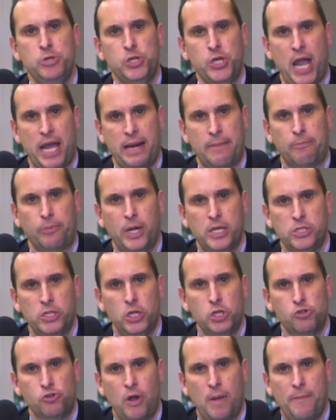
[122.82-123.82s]
shot at
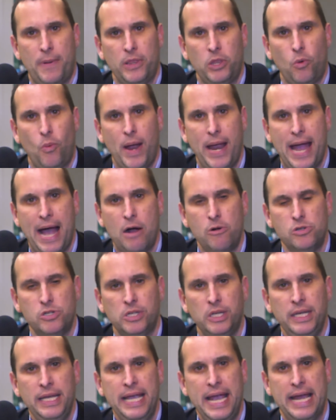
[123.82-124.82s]
President Trump on the way out
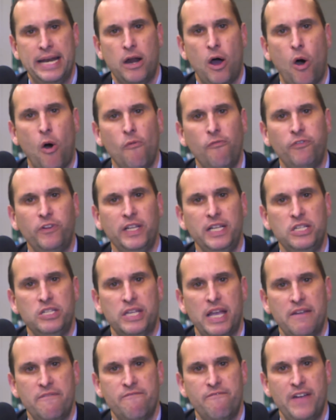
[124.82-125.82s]
and hopefully
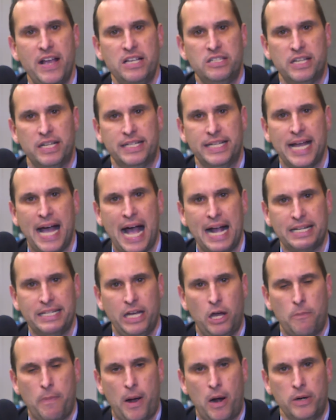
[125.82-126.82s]
save face at
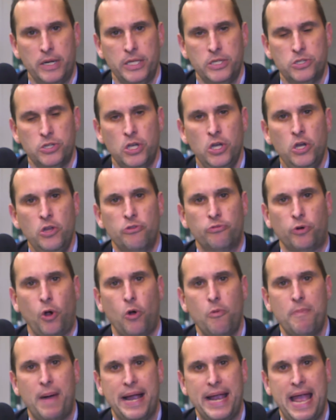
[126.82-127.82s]
cocktail parties
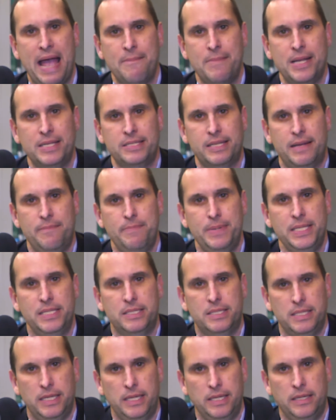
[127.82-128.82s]
thrown by
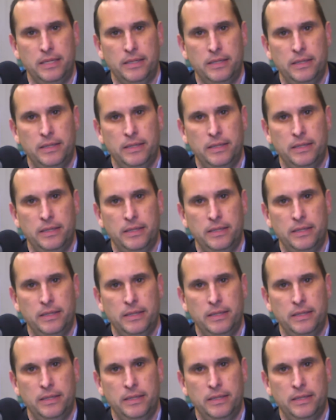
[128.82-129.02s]
MSNBC.